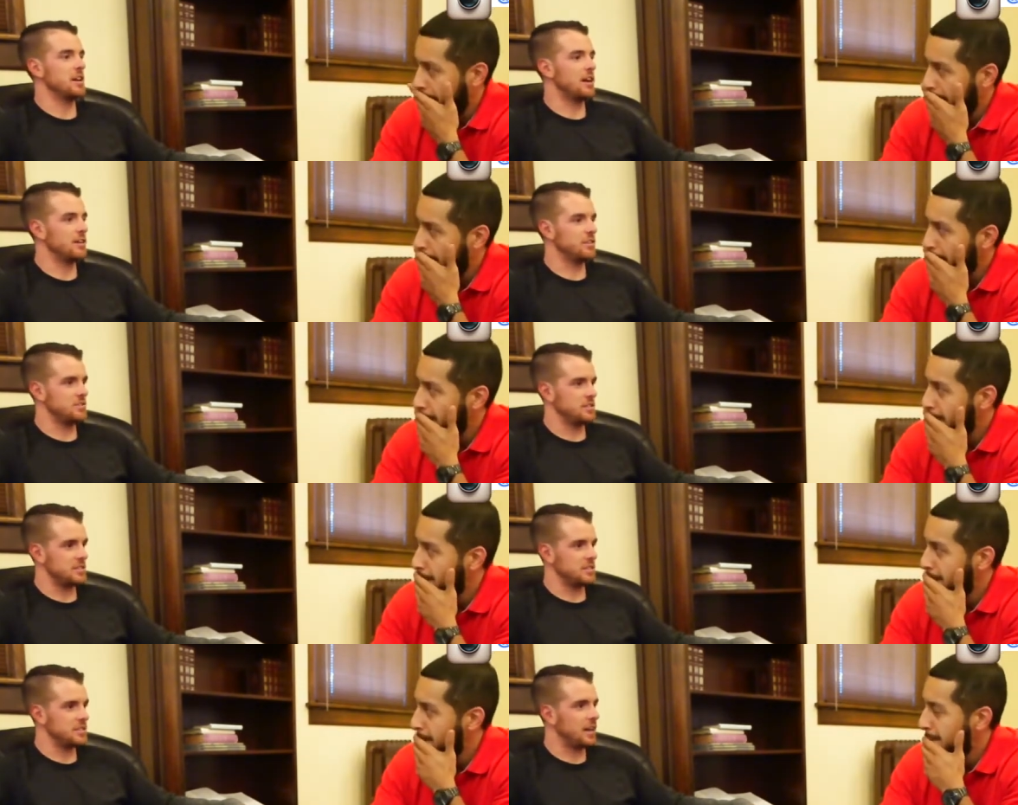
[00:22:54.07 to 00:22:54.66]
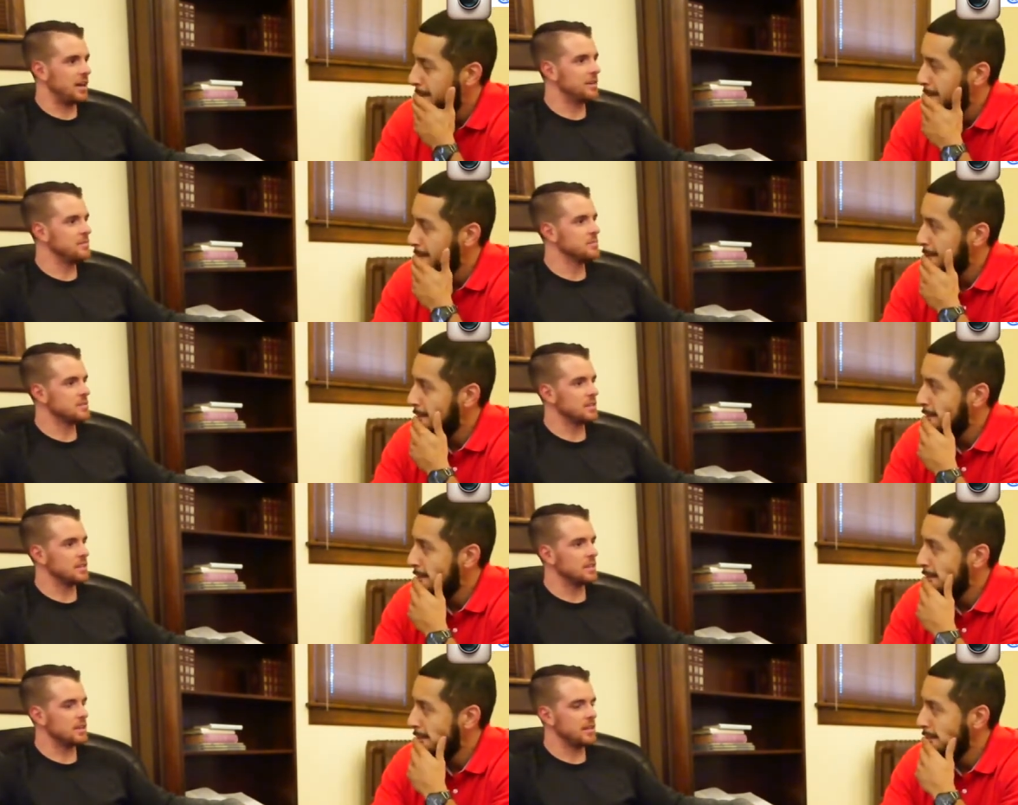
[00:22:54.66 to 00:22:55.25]
Speaker 1: challenging
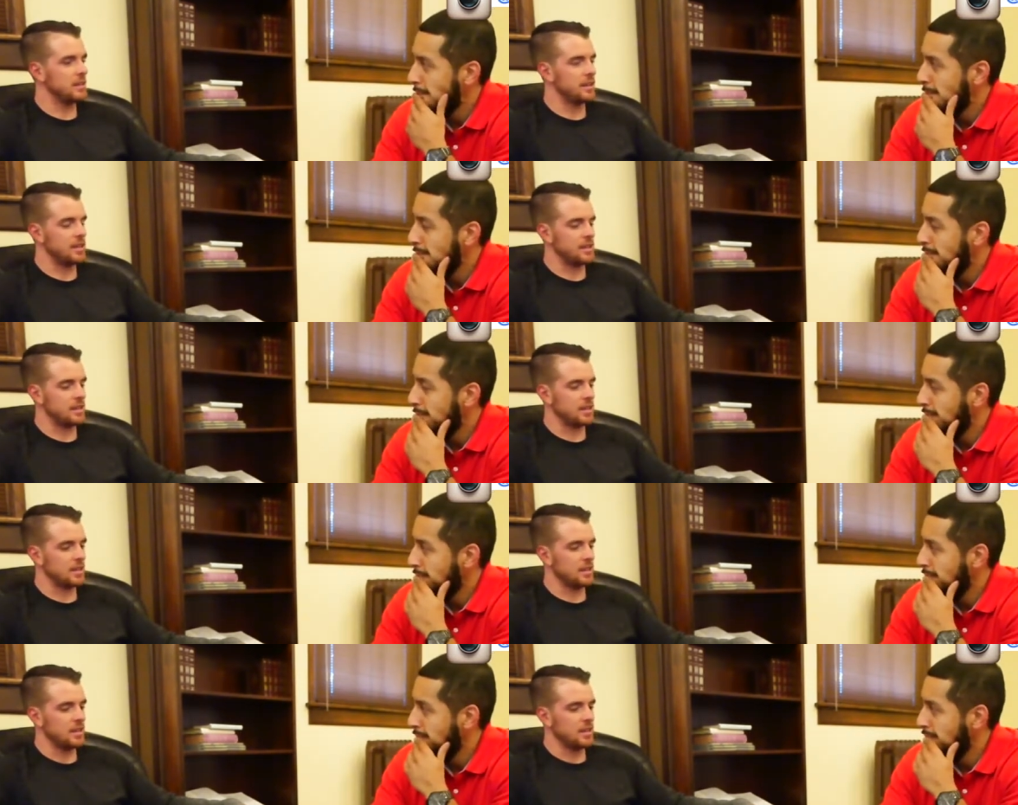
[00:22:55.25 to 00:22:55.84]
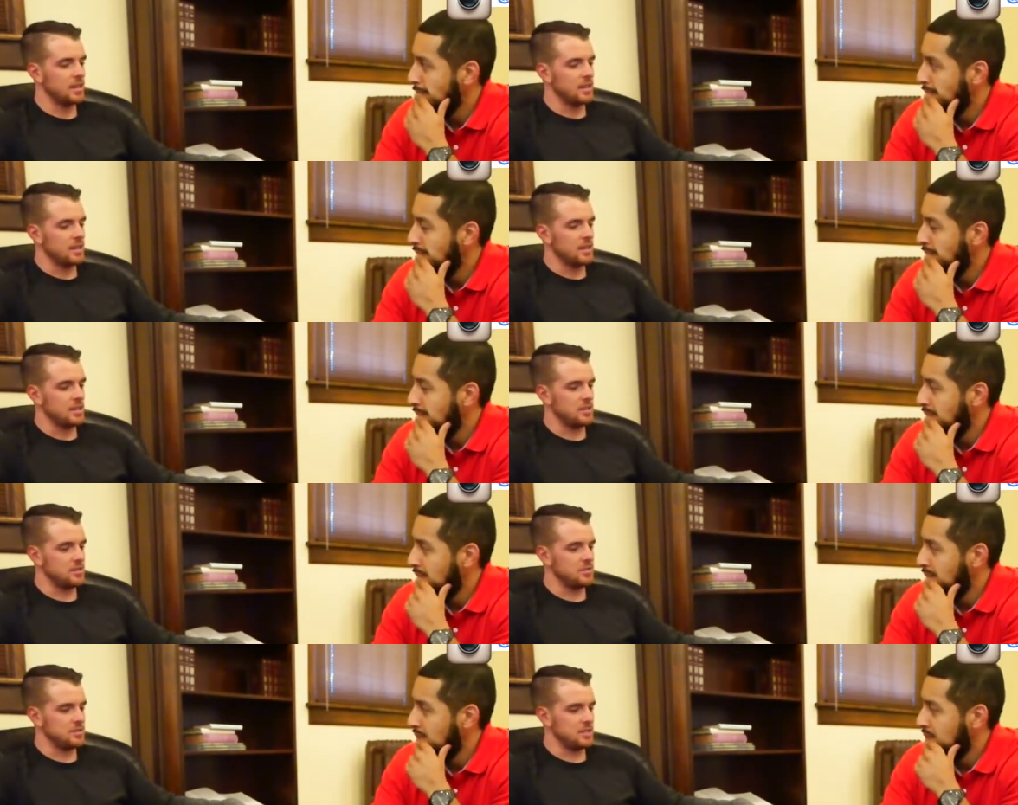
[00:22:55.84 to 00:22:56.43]
times, and I think
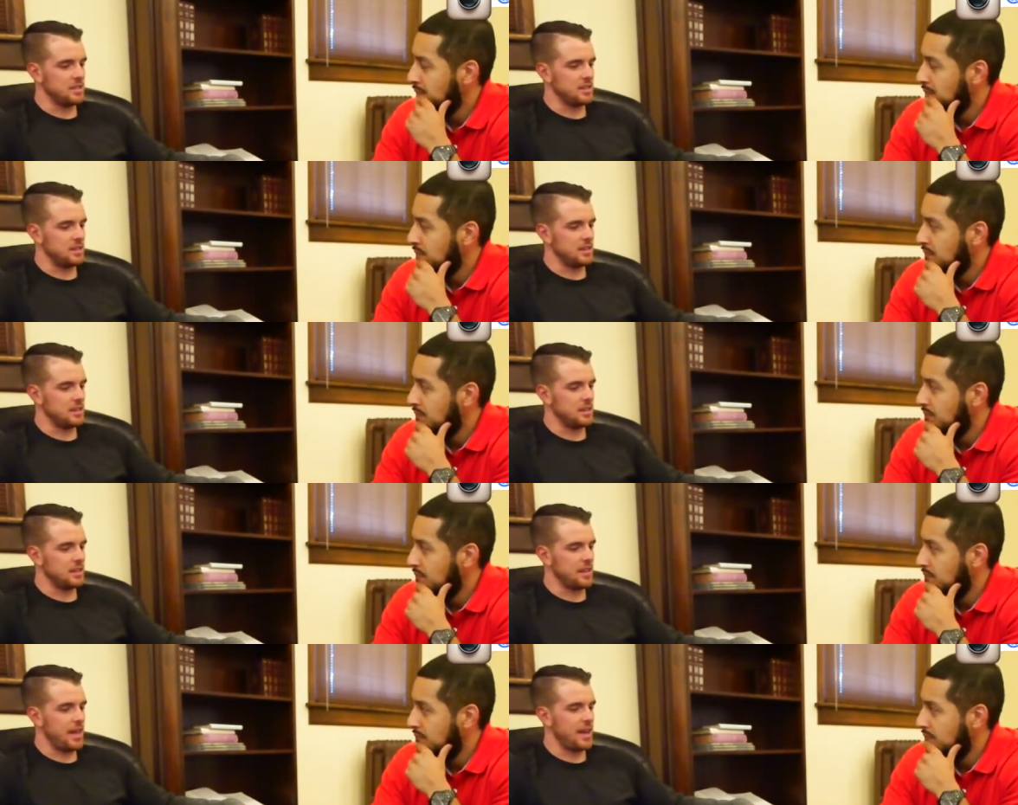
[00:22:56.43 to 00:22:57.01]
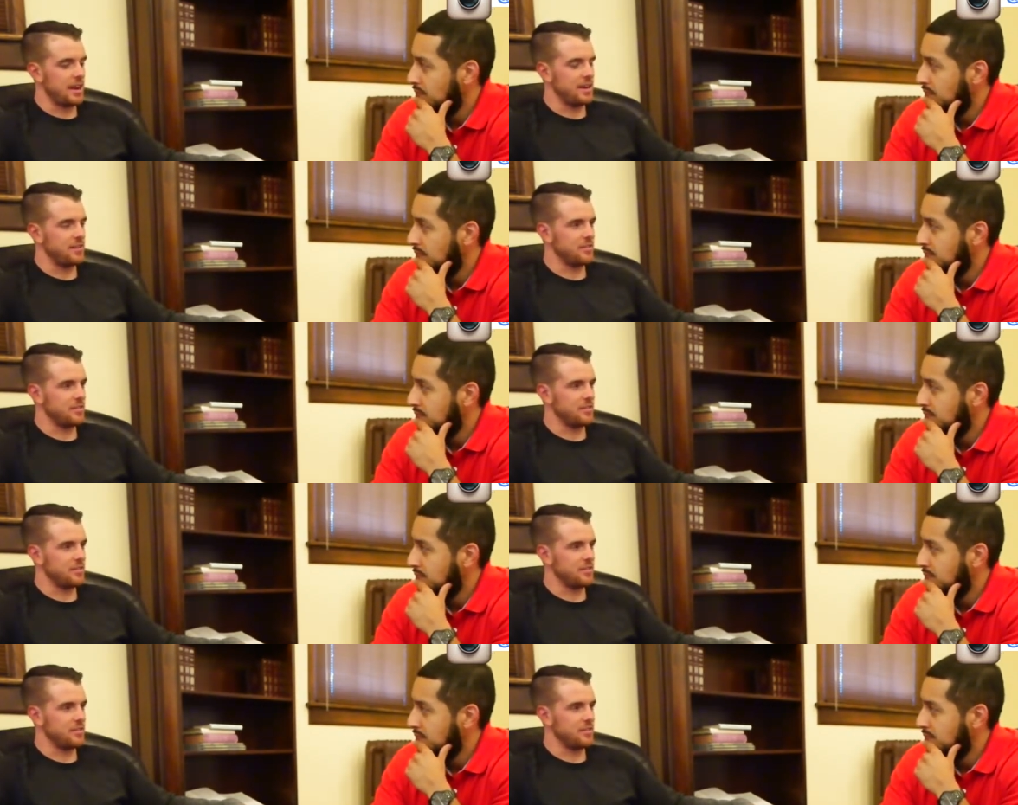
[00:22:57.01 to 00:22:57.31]
using that